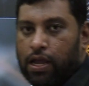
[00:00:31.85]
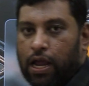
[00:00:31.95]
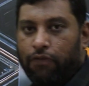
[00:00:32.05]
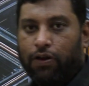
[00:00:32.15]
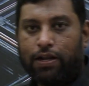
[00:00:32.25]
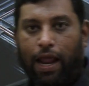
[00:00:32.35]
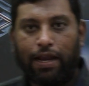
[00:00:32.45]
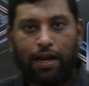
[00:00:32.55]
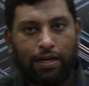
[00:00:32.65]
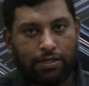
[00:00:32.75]
and we'll try
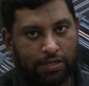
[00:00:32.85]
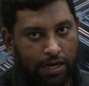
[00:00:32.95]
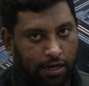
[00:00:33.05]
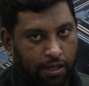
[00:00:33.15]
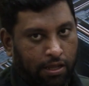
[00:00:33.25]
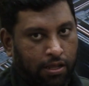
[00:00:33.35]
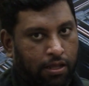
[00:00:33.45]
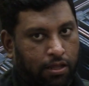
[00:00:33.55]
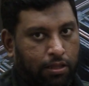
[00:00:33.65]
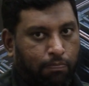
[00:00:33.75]
and understand
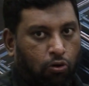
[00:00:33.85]
the